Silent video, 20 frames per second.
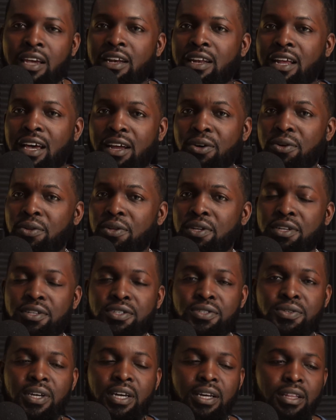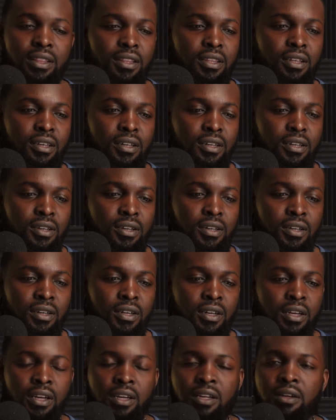not only did you get the
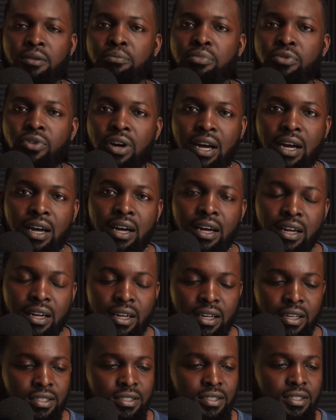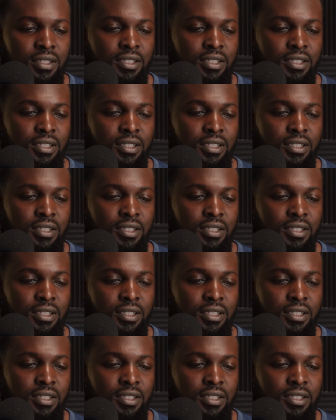prize,